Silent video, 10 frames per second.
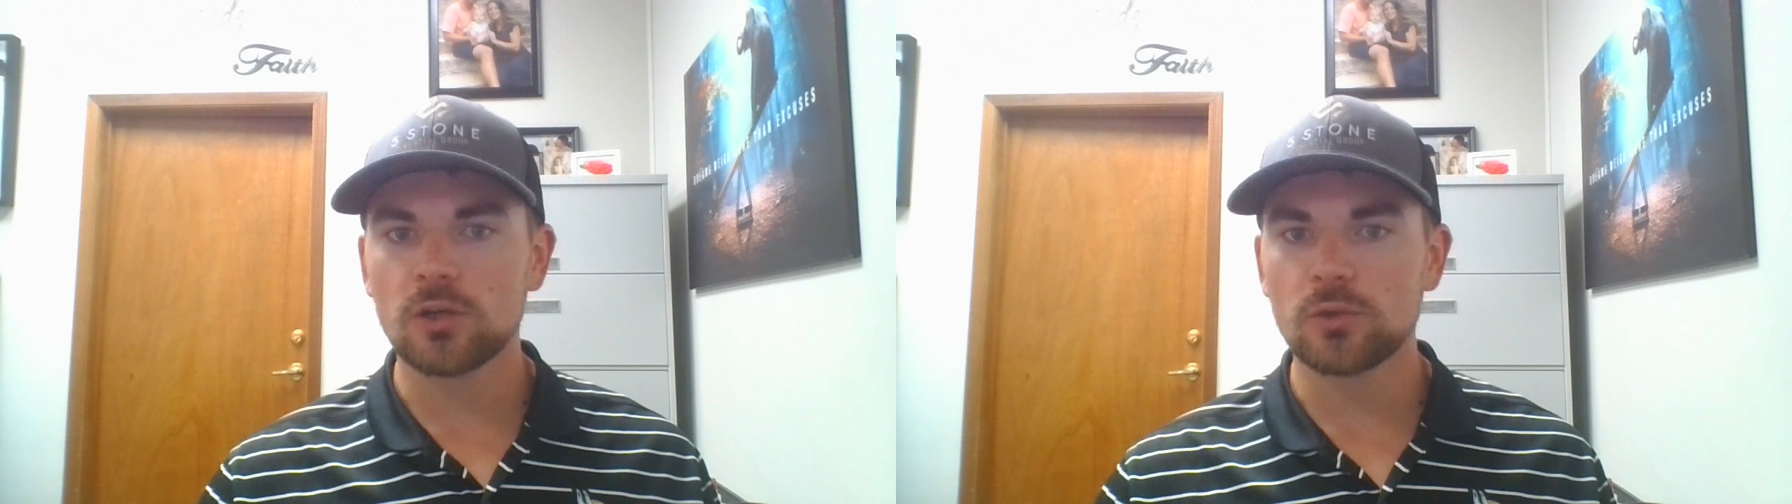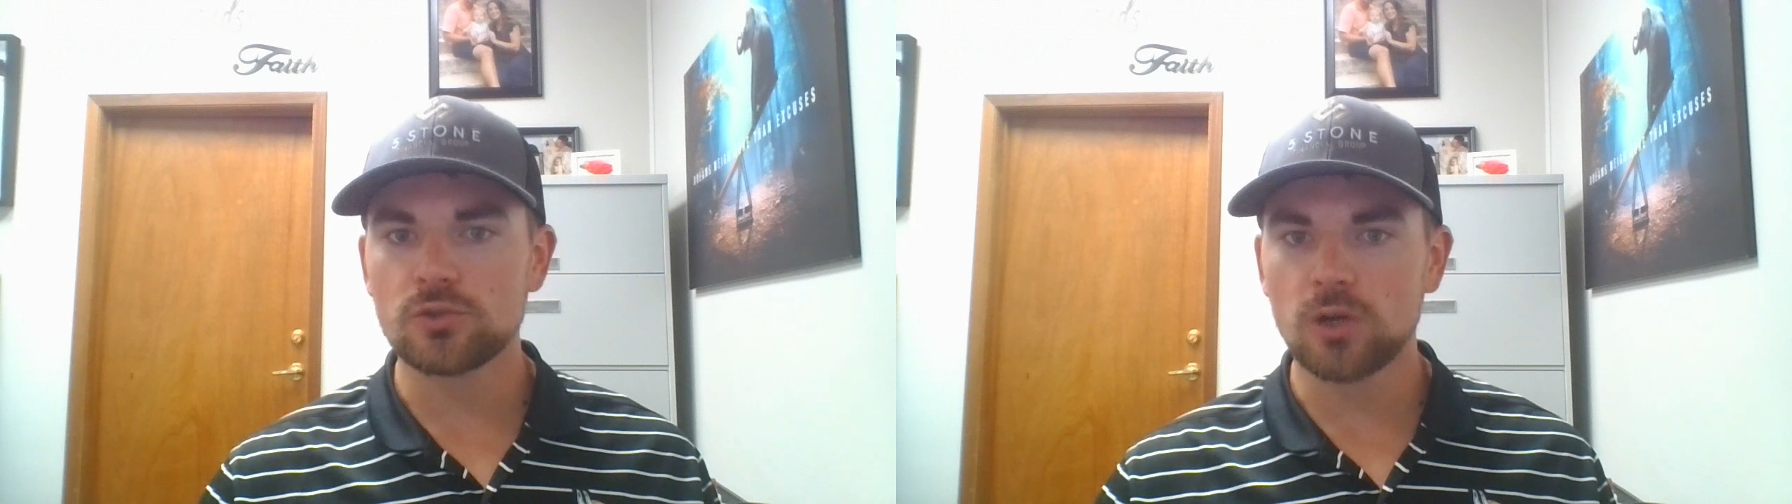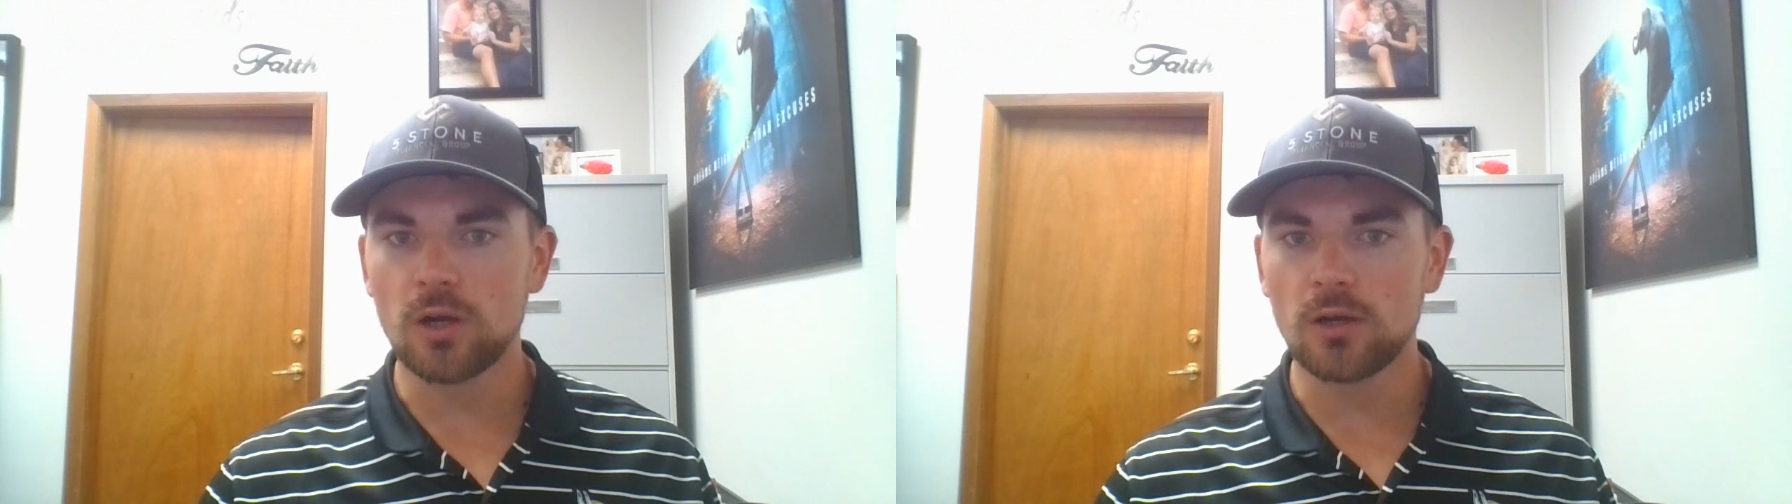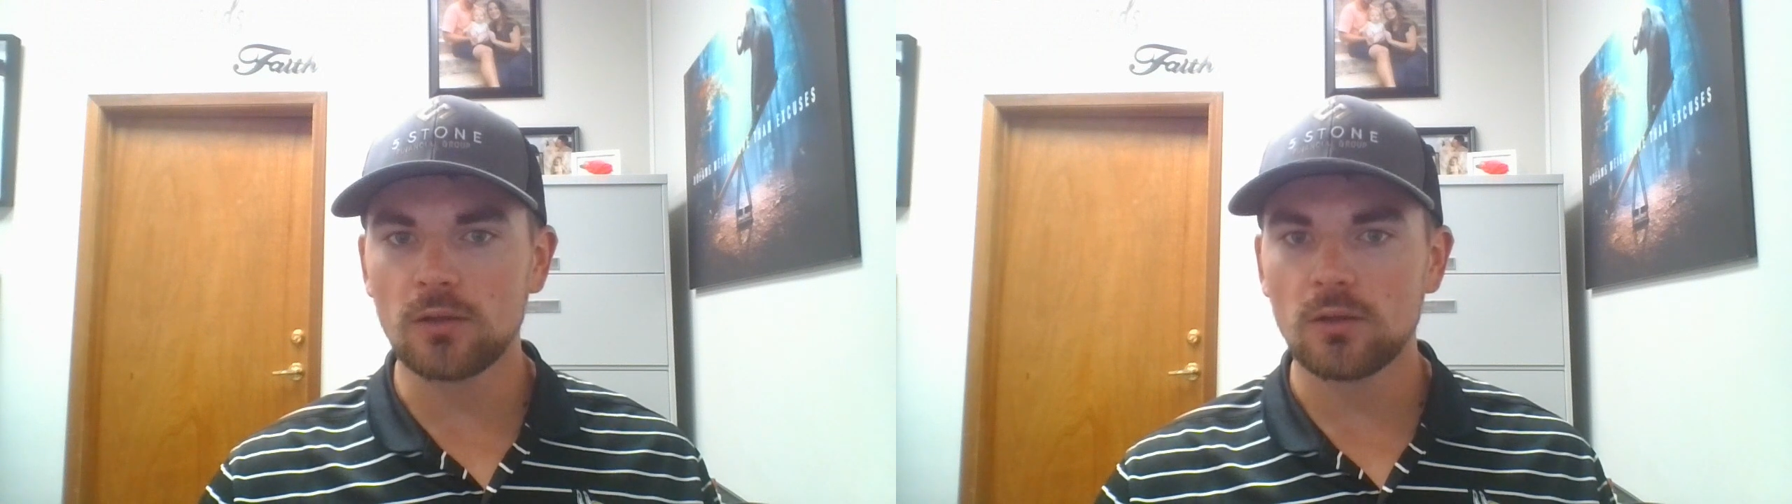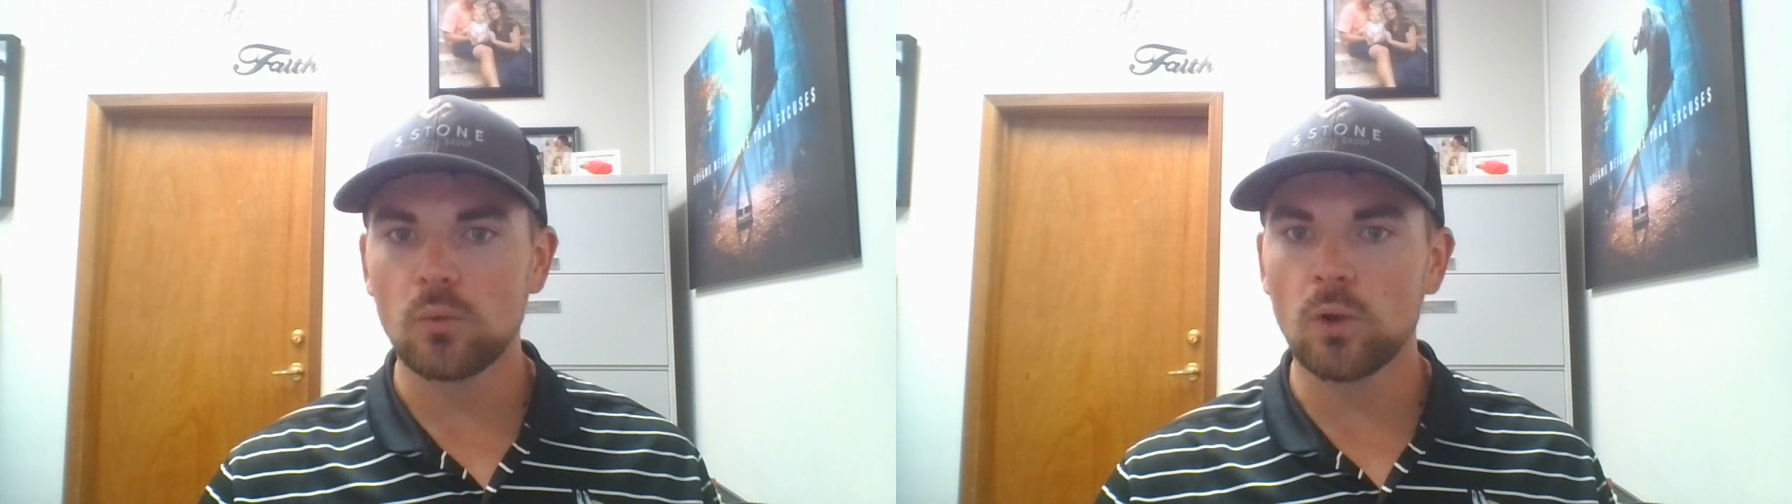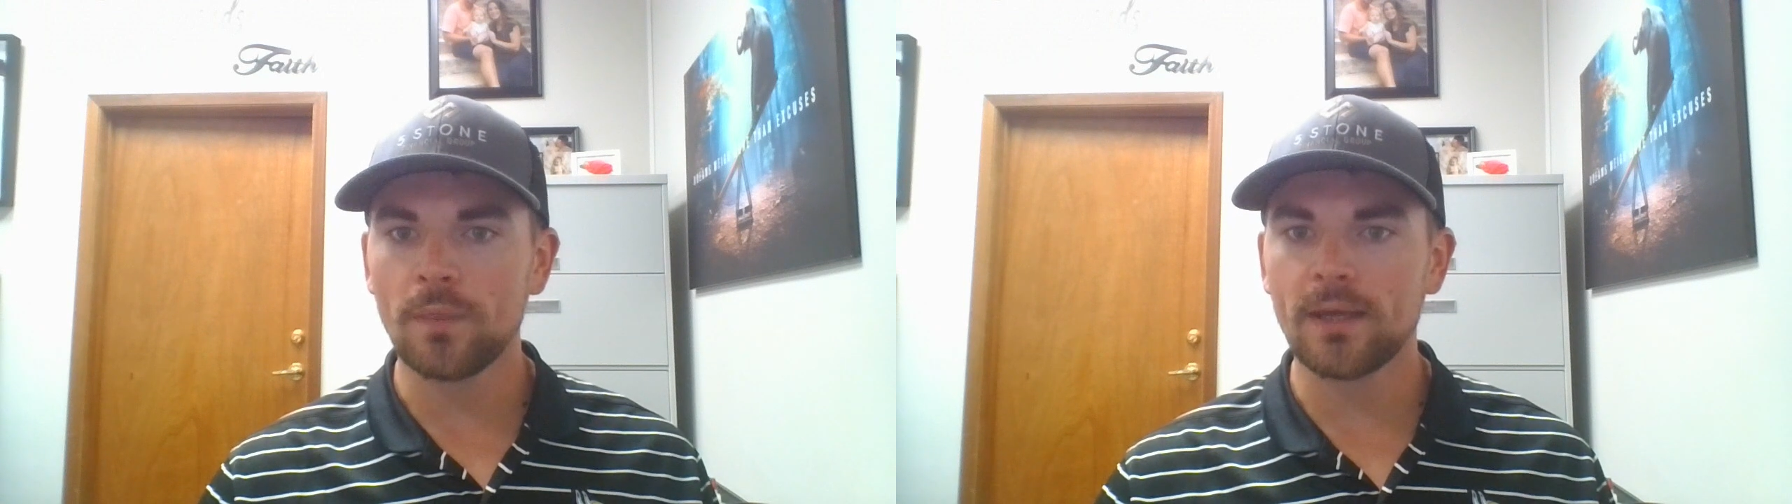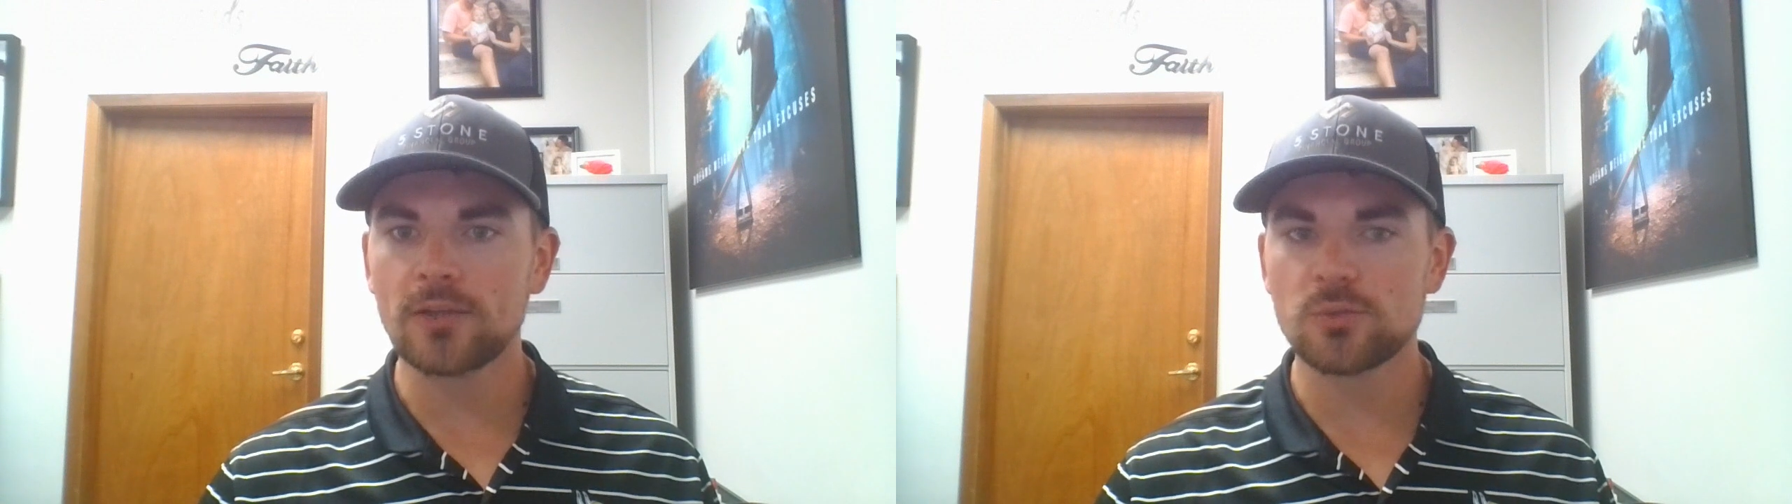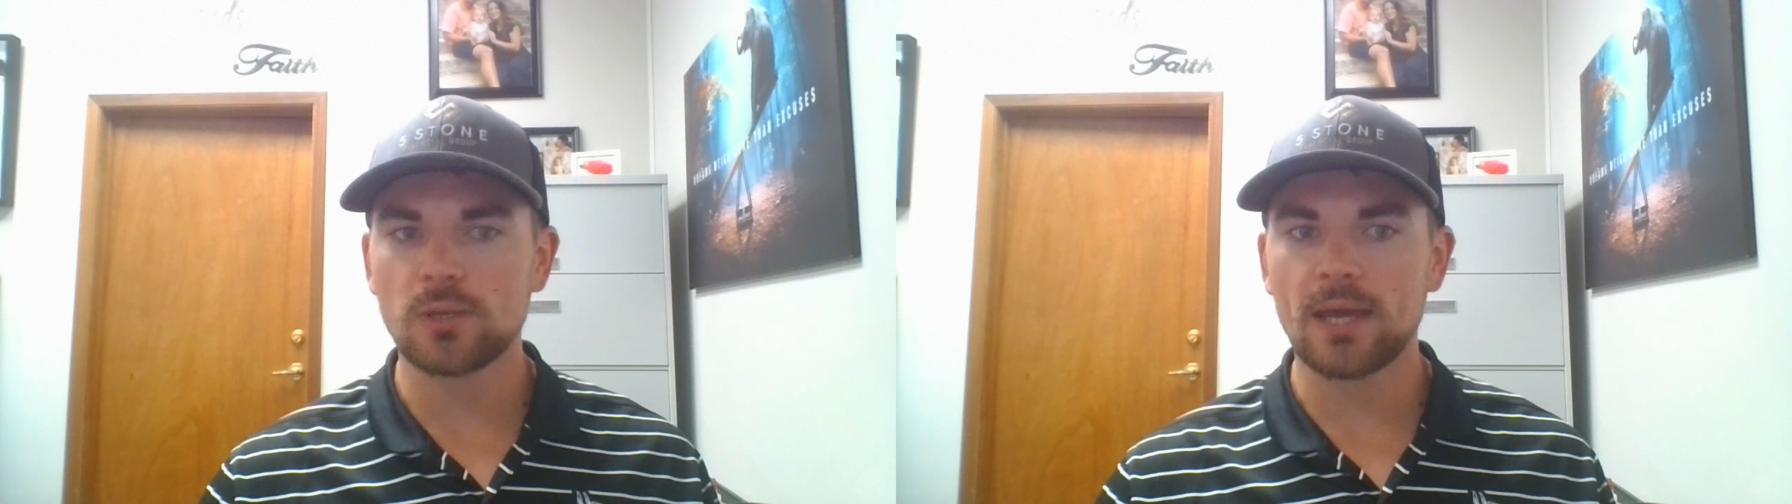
withdrawal, $1,000 would